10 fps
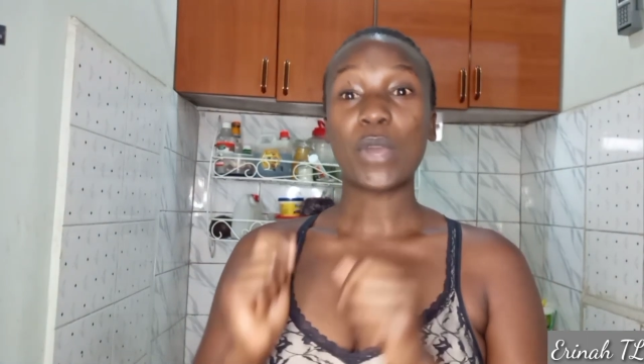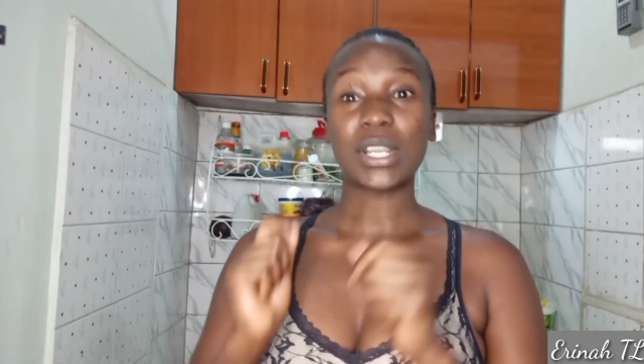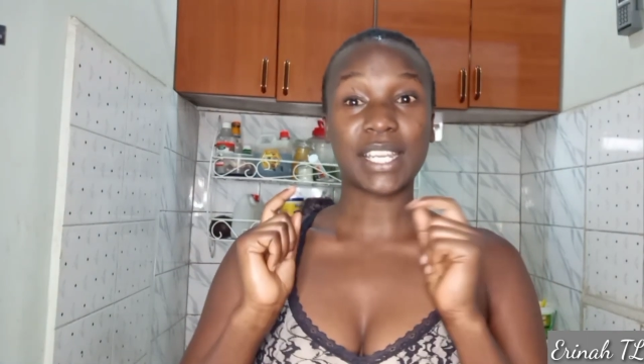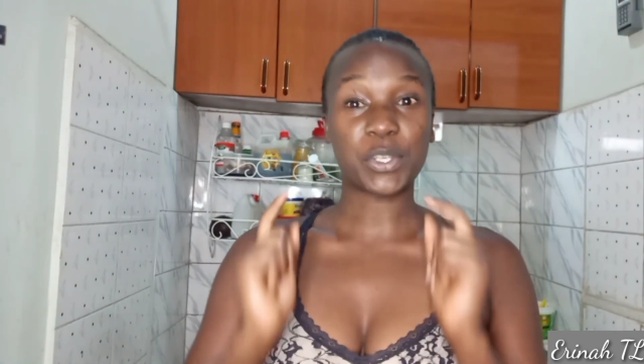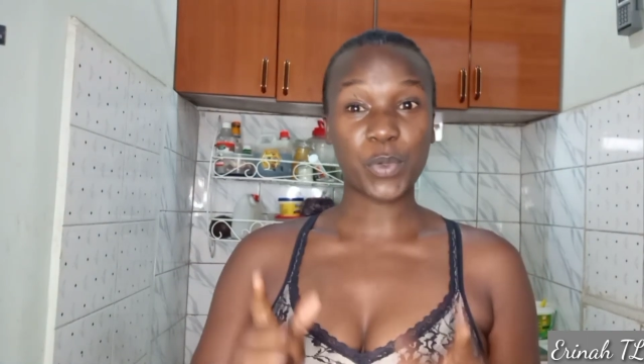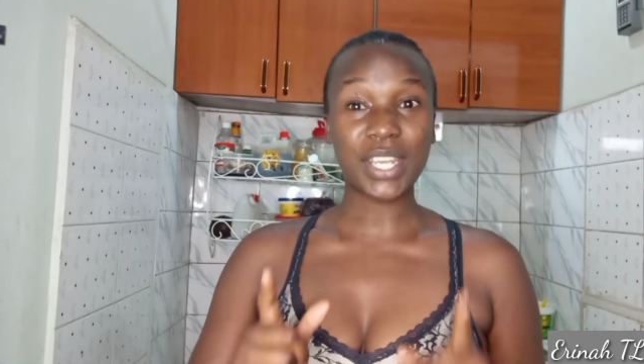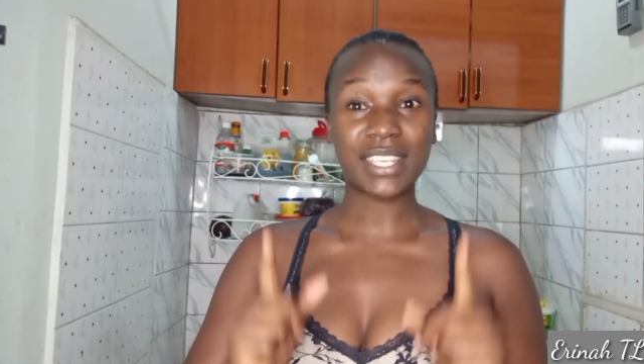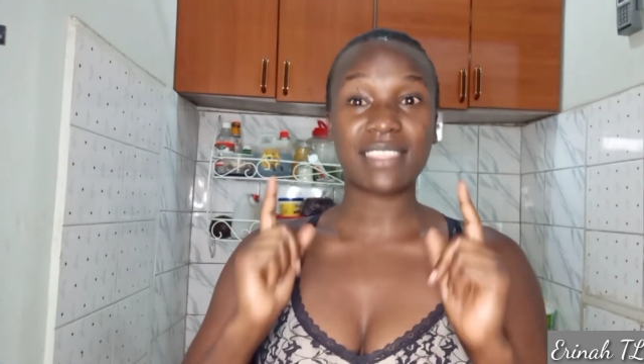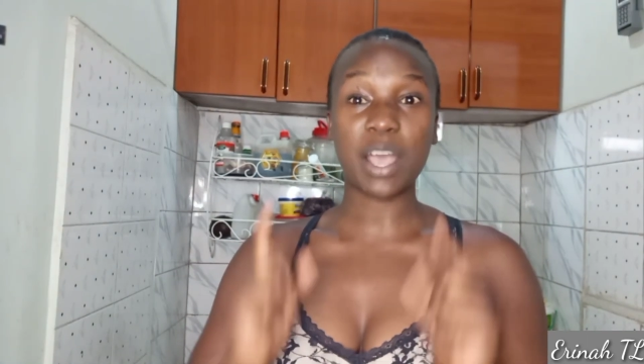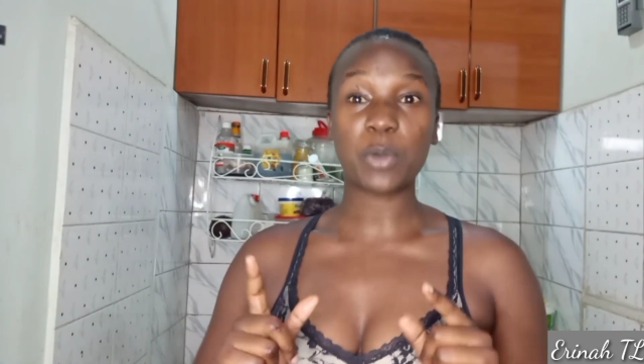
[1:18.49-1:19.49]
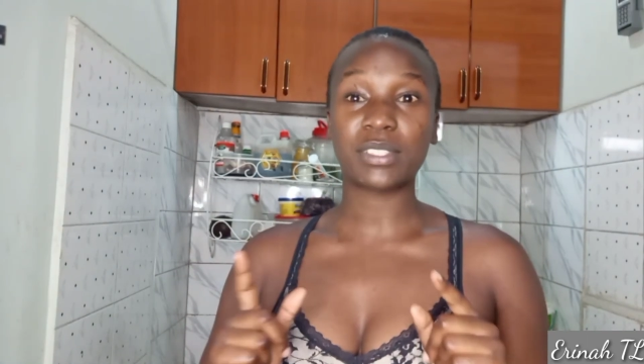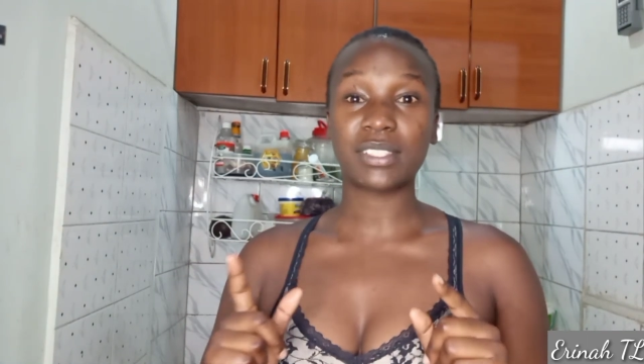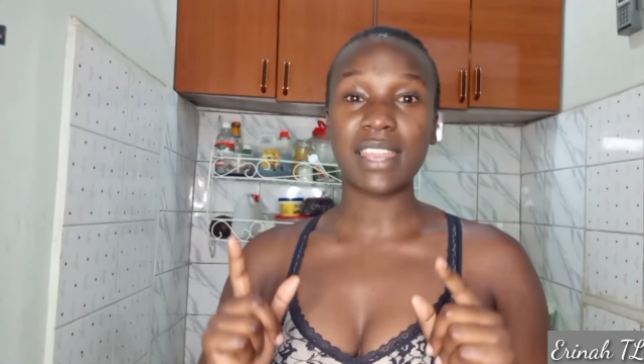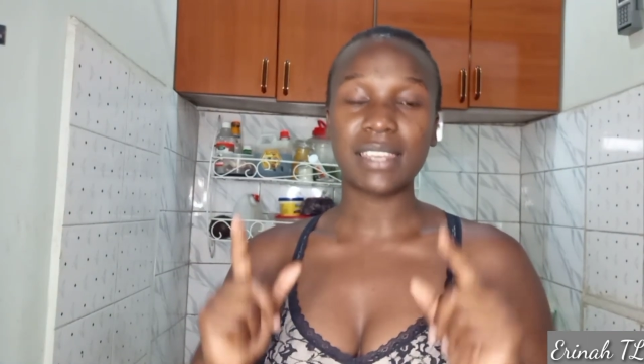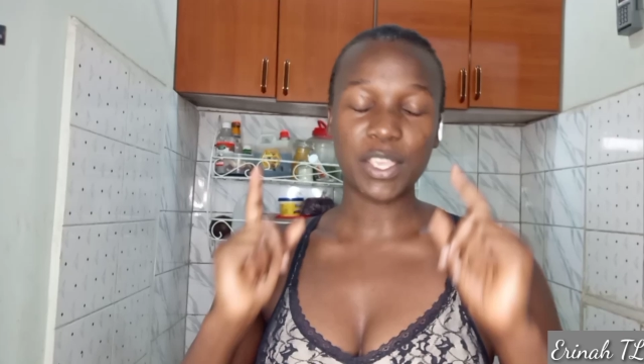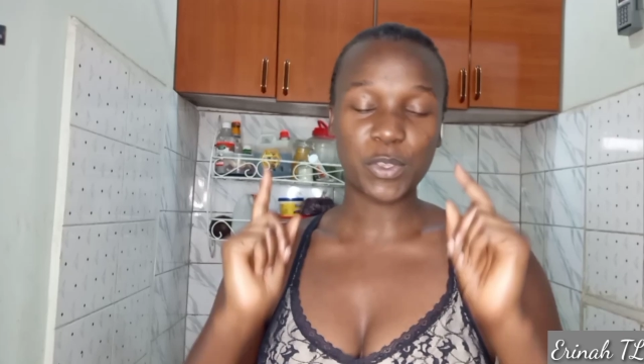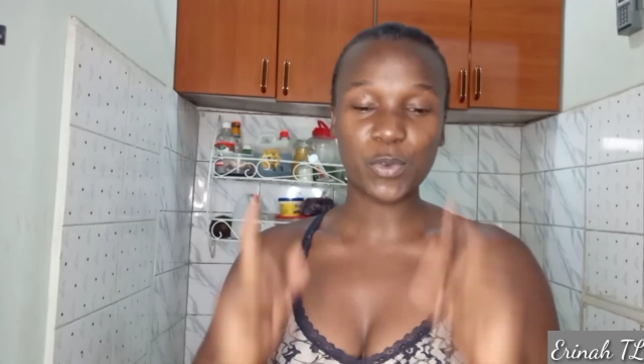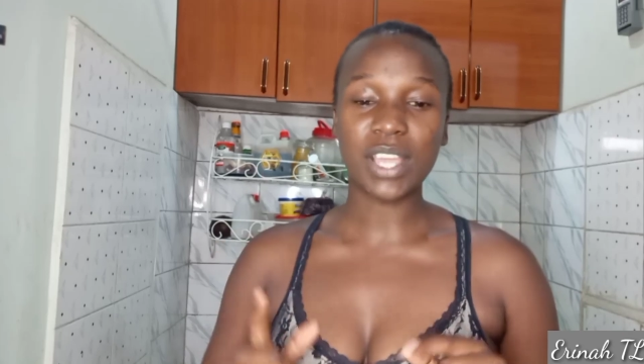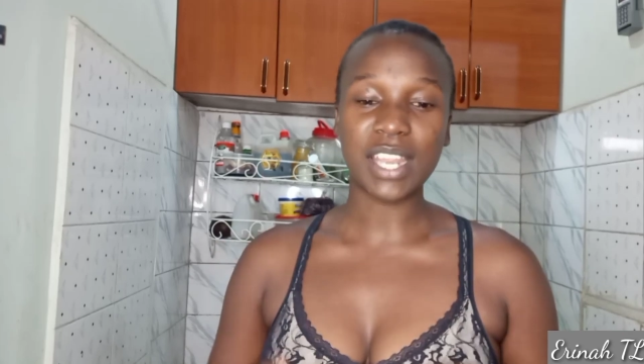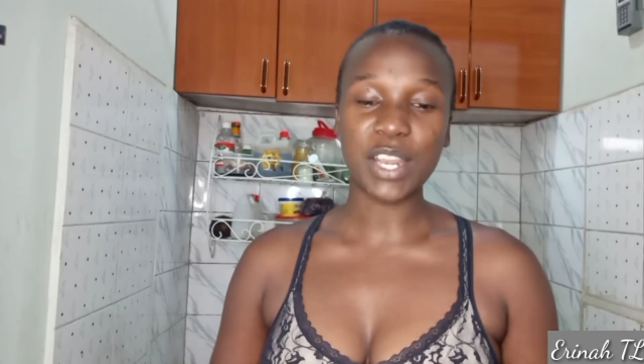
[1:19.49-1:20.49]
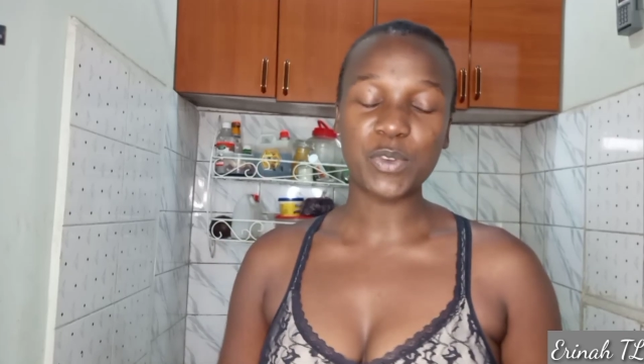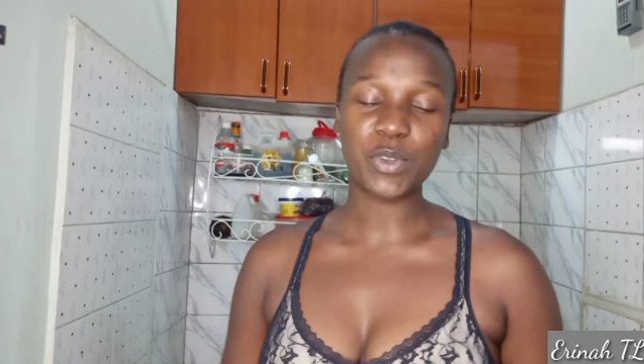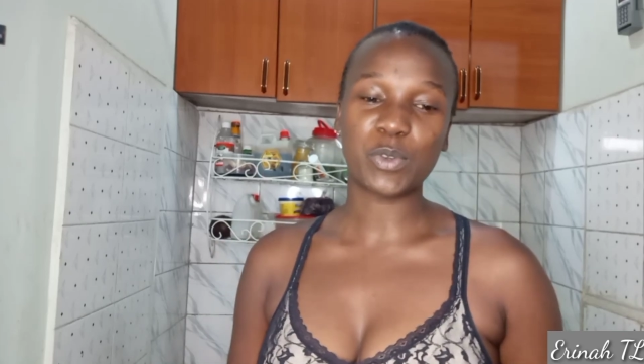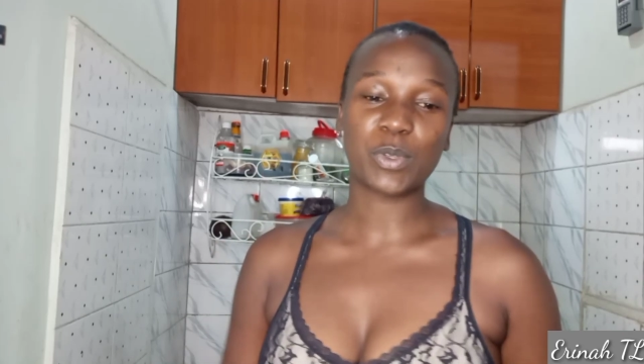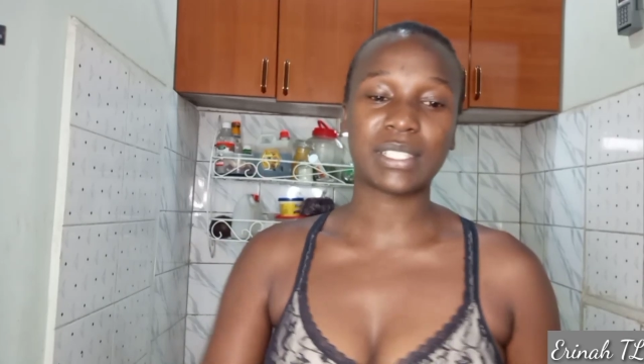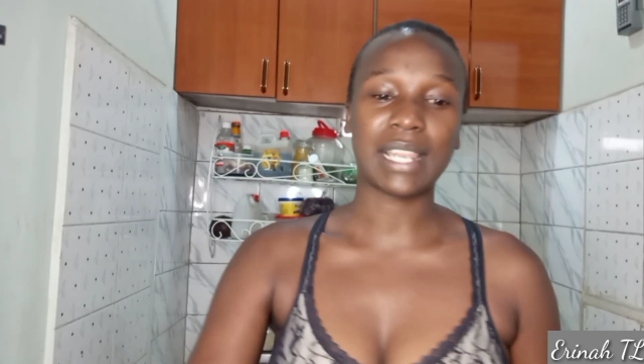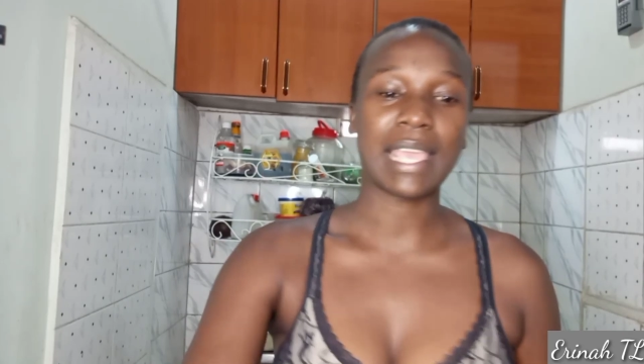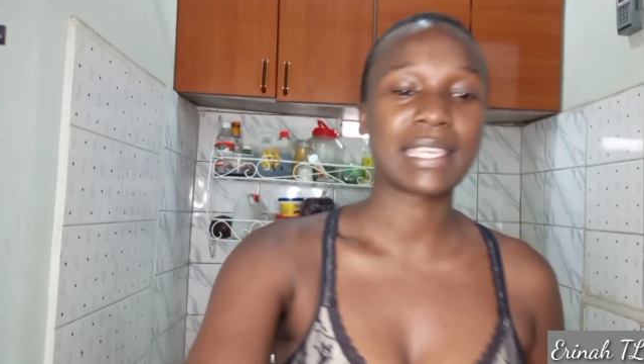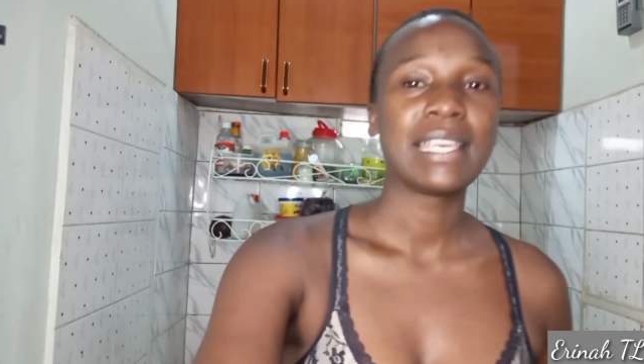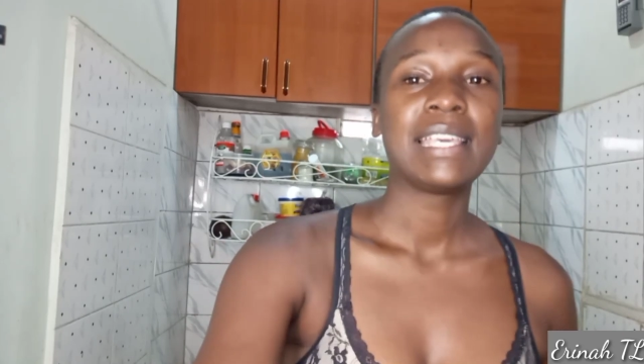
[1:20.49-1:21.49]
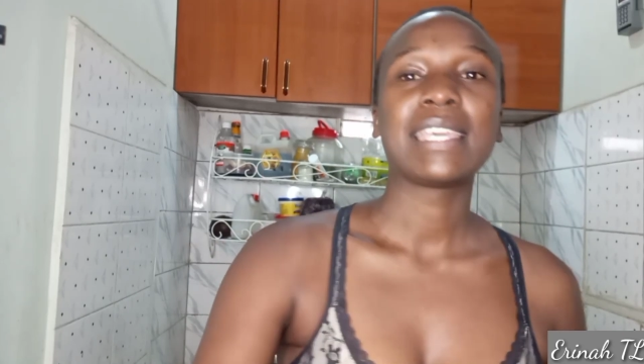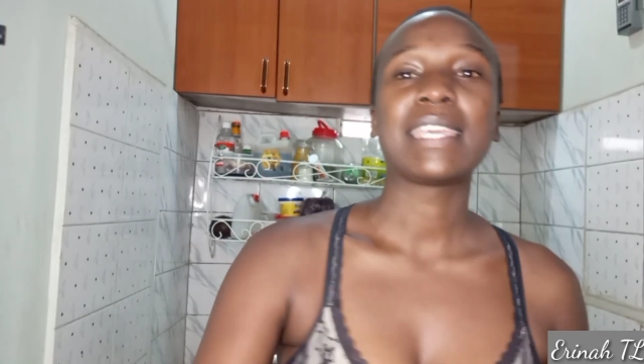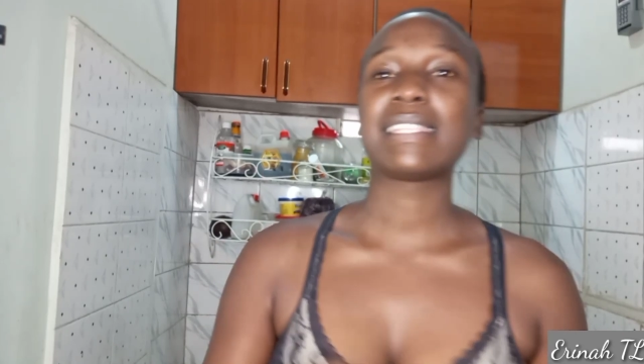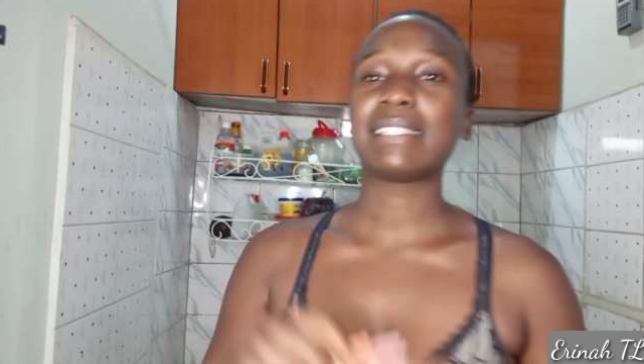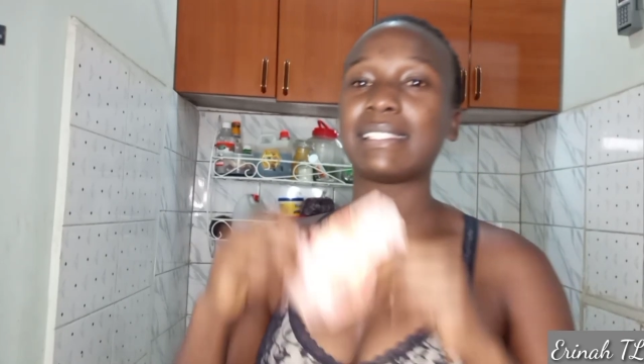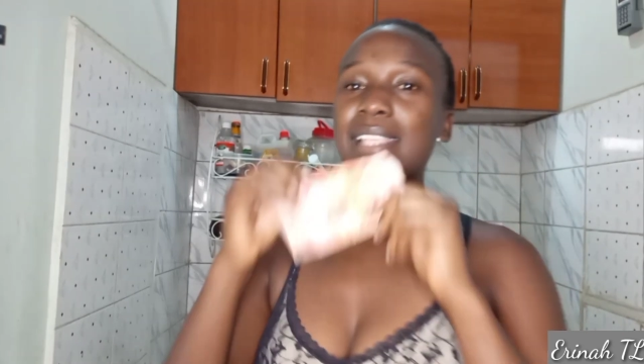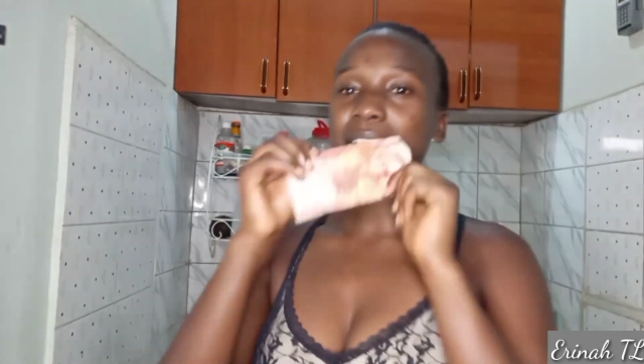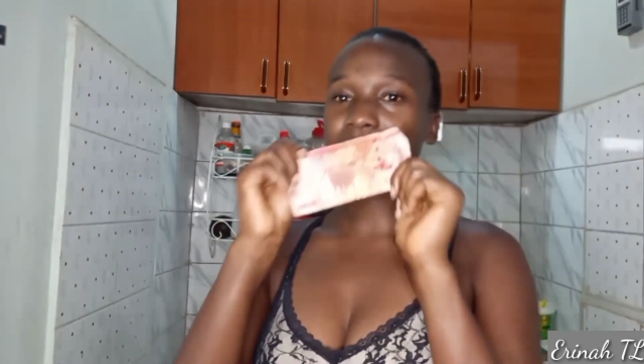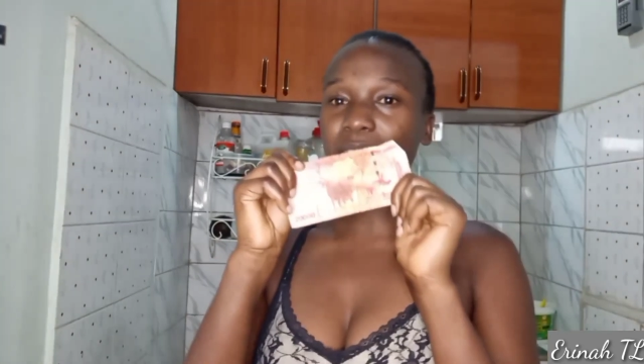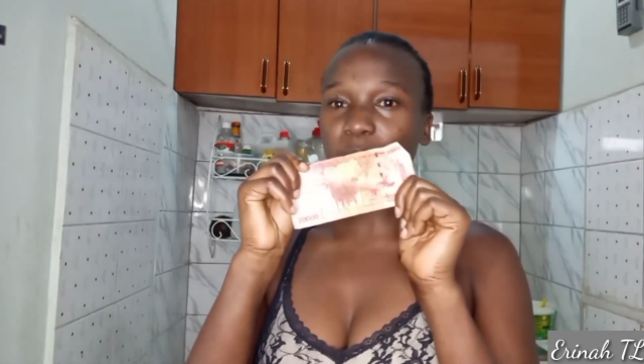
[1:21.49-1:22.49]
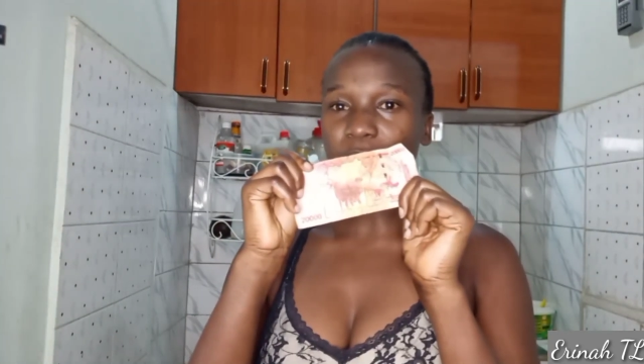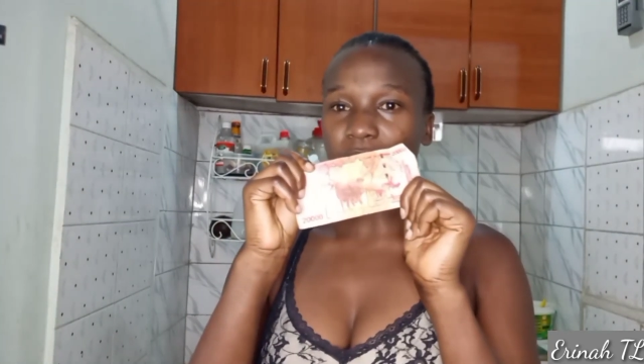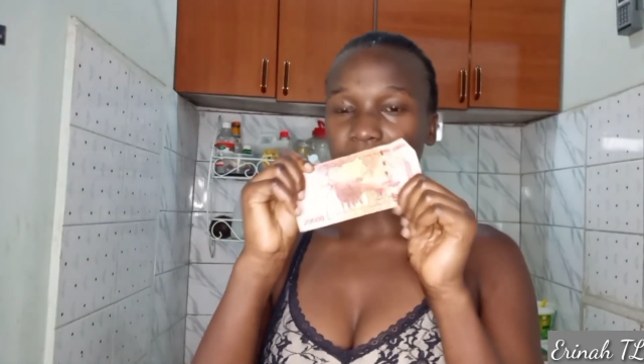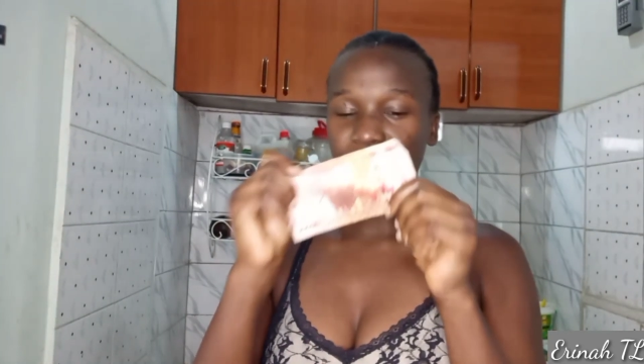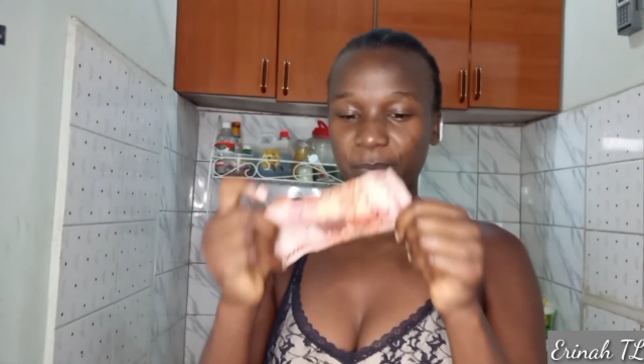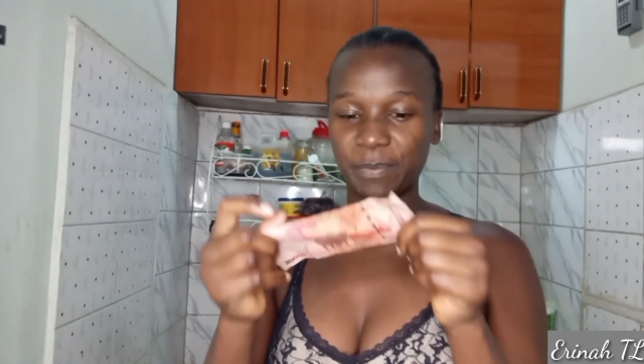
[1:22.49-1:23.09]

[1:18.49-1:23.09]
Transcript: what a 20,000 Uganda note looks like, it is this one.